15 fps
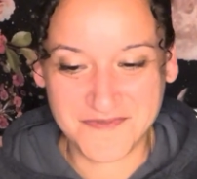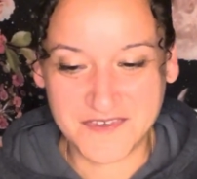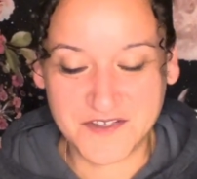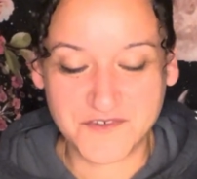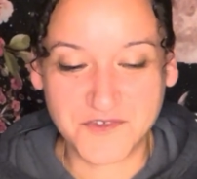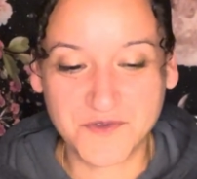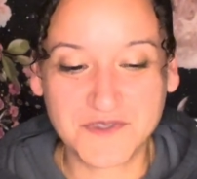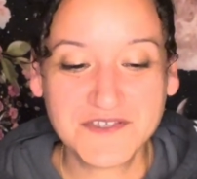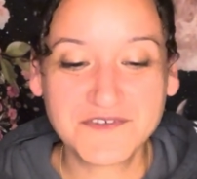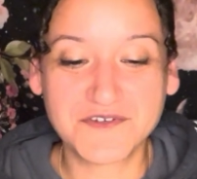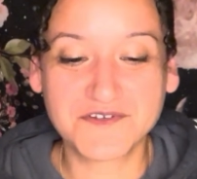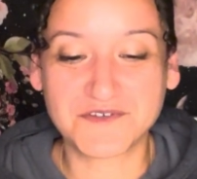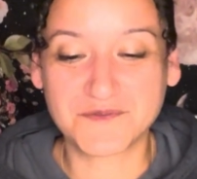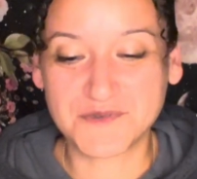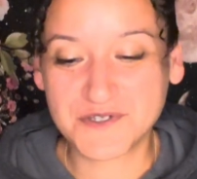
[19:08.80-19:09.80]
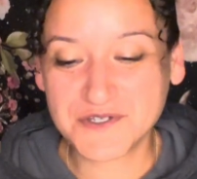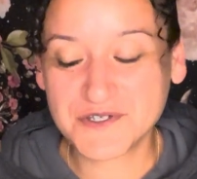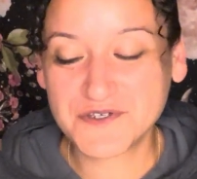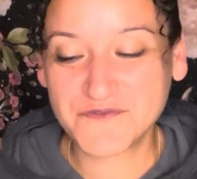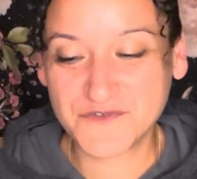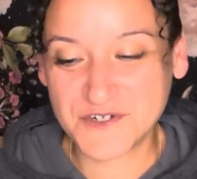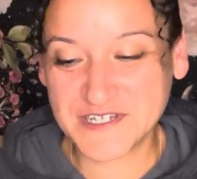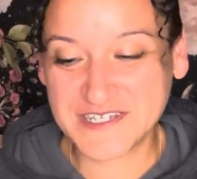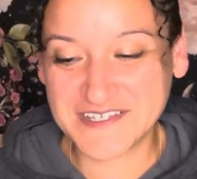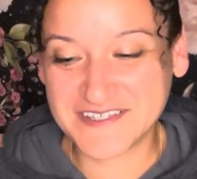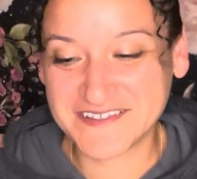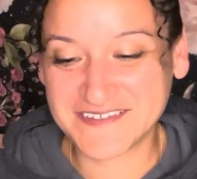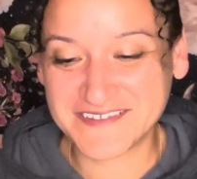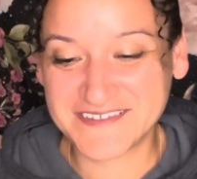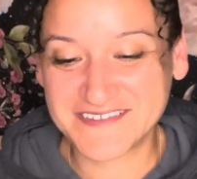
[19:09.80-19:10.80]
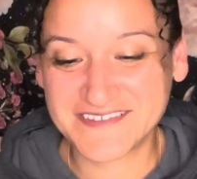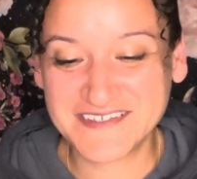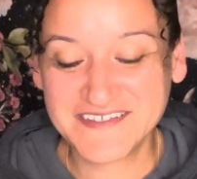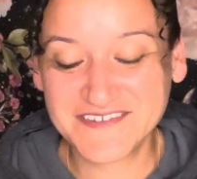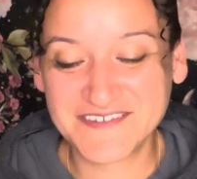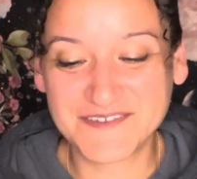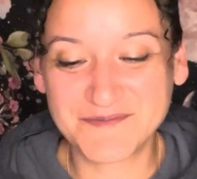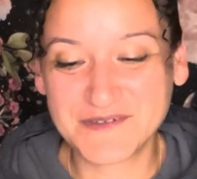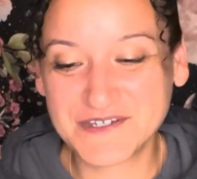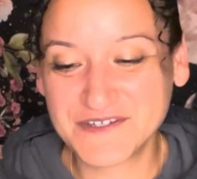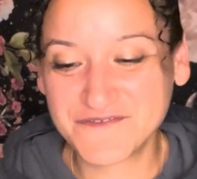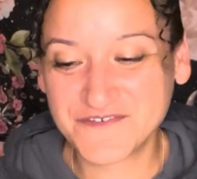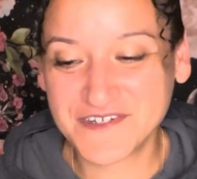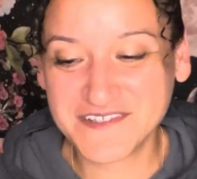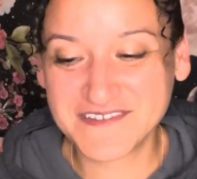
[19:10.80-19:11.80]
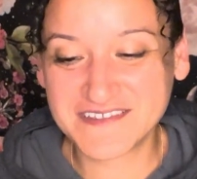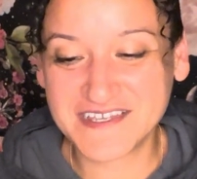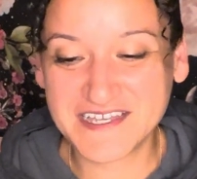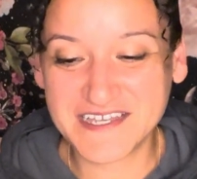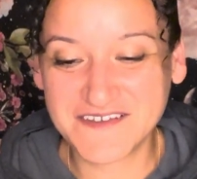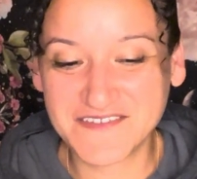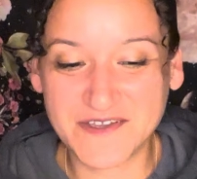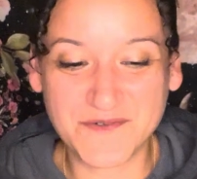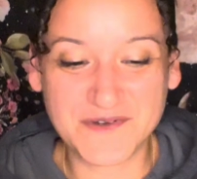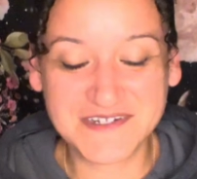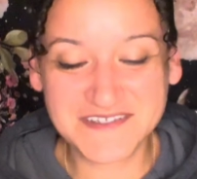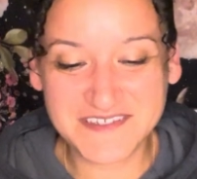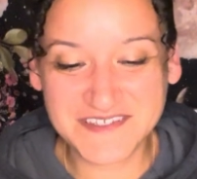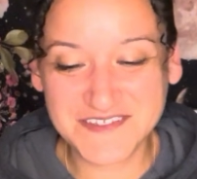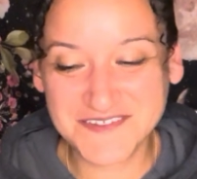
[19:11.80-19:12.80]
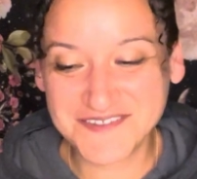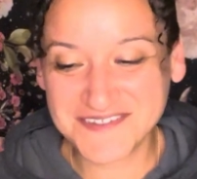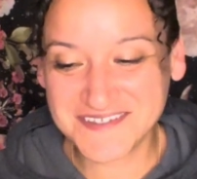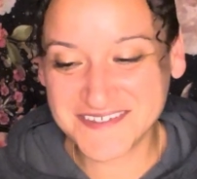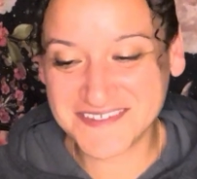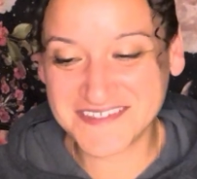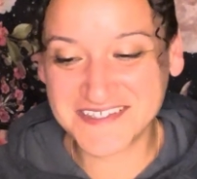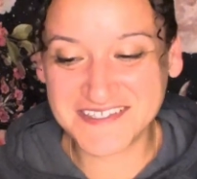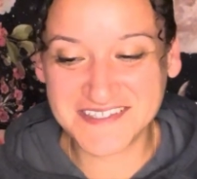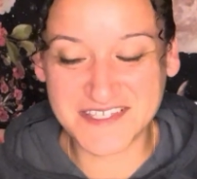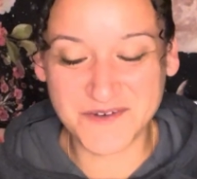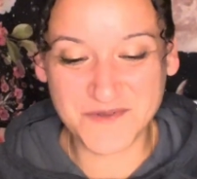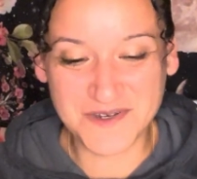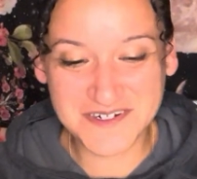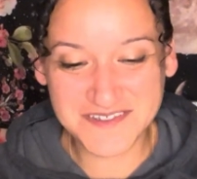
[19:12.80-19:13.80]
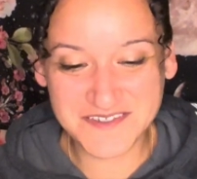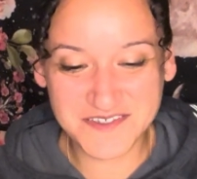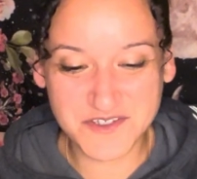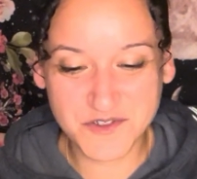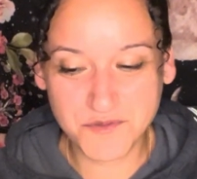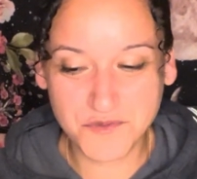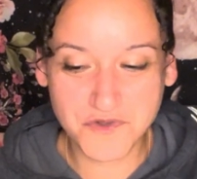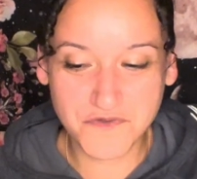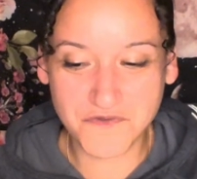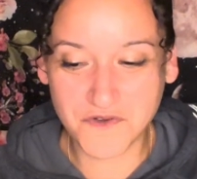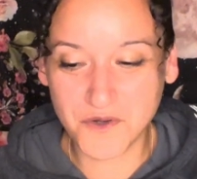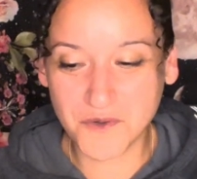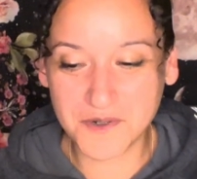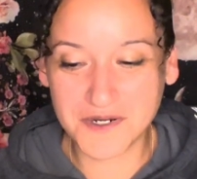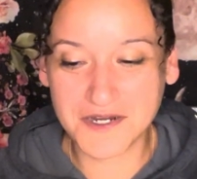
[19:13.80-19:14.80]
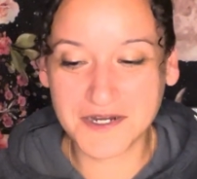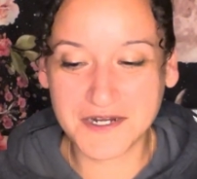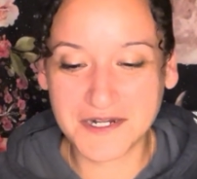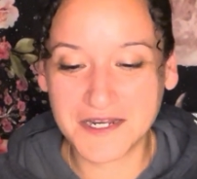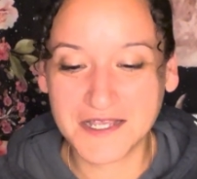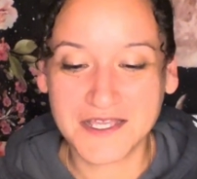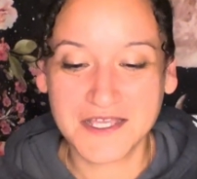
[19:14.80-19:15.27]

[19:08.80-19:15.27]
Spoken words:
So these are some good friends. These are some good friends to have that want to see you succeed, that want to see you move forward.